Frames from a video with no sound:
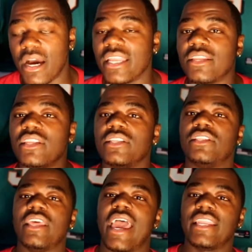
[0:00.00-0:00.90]
but
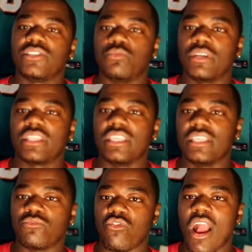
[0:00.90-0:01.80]
that is what
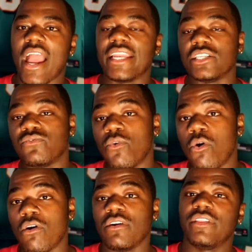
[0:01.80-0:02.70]
the grind is
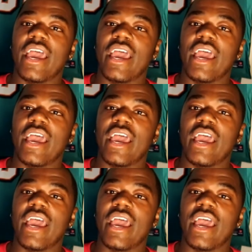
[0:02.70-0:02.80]
for.